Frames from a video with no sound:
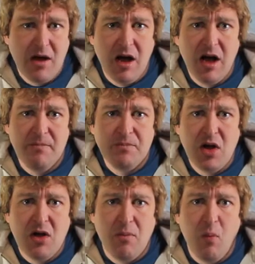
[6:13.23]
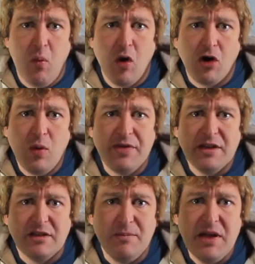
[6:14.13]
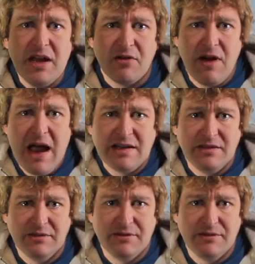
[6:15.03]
Work with it to be interactive.